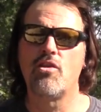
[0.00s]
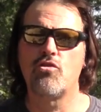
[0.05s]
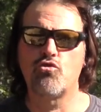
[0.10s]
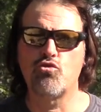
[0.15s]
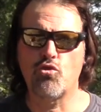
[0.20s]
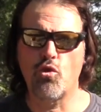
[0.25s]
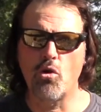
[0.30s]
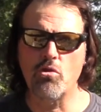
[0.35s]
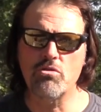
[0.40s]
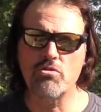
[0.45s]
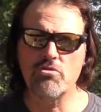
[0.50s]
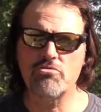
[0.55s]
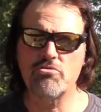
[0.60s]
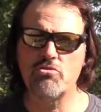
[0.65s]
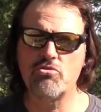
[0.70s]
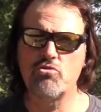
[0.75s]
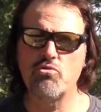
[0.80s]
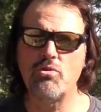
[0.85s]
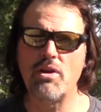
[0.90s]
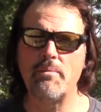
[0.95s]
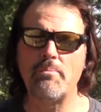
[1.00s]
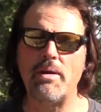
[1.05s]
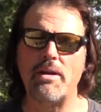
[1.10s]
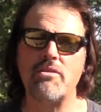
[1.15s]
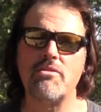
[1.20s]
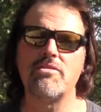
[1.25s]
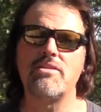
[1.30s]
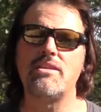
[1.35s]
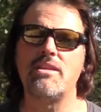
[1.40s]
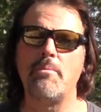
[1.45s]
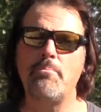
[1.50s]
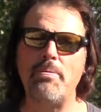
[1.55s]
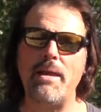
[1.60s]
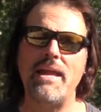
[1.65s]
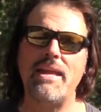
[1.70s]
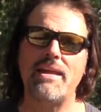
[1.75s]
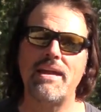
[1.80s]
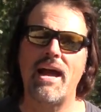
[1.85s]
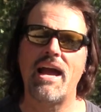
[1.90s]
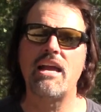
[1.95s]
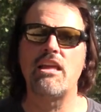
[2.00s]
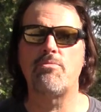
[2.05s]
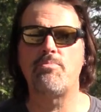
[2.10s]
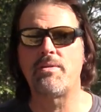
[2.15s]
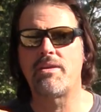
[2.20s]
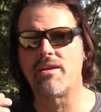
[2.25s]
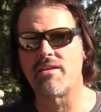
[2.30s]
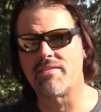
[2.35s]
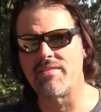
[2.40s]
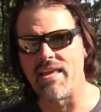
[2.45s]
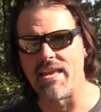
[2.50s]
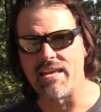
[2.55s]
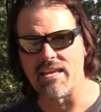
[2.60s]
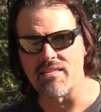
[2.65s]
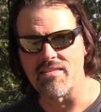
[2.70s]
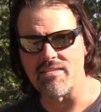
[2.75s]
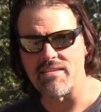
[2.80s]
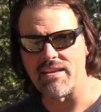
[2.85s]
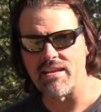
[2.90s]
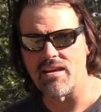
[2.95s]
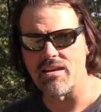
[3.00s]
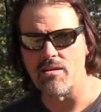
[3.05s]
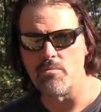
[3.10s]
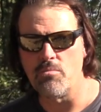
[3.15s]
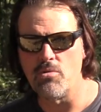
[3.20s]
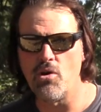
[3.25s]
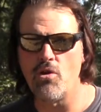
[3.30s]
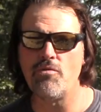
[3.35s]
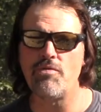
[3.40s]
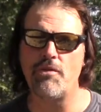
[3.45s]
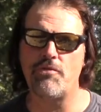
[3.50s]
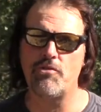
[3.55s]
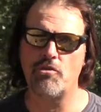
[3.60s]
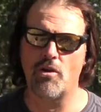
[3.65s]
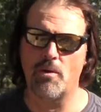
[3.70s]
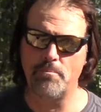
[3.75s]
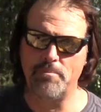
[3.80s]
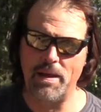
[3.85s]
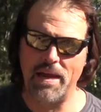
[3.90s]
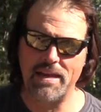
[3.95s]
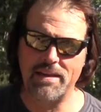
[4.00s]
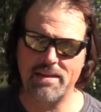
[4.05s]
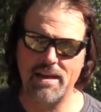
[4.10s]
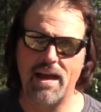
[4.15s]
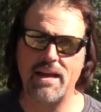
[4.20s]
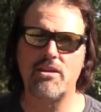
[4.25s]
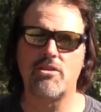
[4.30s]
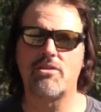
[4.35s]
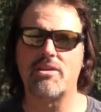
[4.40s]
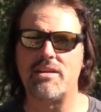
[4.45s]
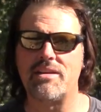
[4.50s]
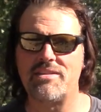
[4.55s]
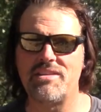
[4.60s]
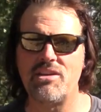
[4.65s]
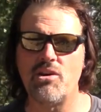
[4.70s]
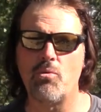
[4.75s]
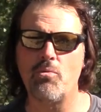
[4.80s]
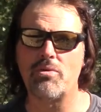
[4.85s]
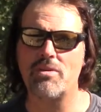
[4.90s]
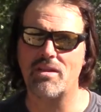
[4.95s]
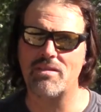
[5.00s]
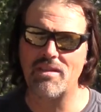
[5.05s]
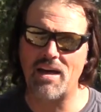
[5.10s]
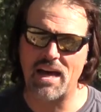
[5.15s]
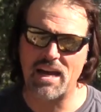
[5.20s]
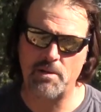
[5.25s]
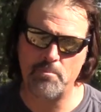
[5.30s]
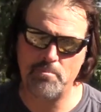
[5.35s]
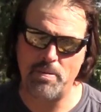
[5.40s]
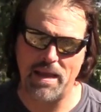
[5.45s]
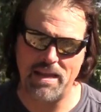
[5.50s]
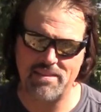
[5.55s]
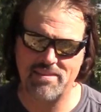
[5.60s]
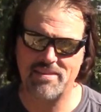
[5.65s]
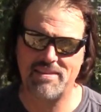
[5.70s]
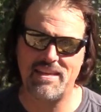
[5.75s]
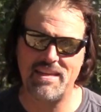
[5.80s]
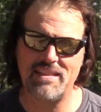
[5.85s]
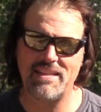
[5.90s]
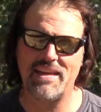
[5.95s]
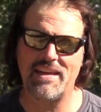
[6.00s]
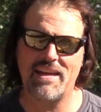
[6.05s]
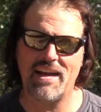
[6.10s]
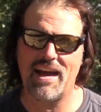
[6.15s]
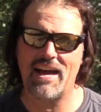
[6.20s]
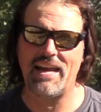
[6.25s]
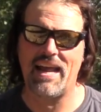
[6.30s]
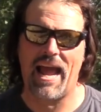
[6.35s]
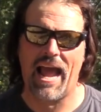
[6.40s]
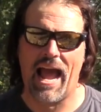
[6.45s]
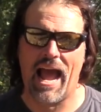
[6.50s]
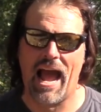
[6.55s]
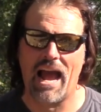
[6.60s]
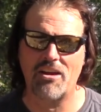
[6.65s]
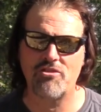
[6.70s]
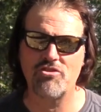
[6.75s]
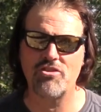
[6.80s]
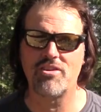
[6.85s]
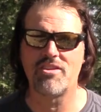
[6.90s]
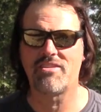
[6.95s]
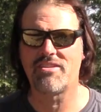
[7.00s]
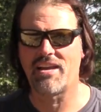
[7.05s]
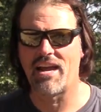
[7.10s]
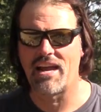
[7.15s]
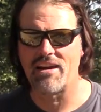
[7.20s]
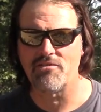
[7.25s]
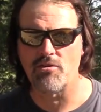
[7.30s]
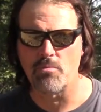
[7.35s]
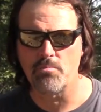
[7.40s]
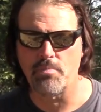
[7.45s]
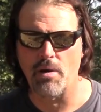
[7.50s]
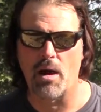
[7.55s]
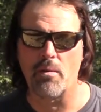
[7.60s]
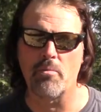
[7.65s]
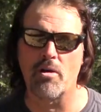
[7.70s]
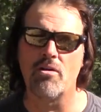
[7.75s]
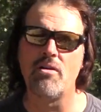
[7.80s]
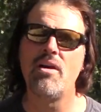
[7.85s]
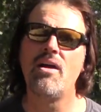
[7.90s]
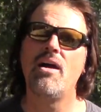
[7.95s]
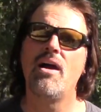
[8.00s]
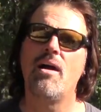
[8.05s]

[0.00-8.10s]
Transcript: Trollers are doing better than the bait guys because they can stay on the move. If you're a bait guy, you're going to deal with a lot of bait stealing kind of action. It's kind of a bummer.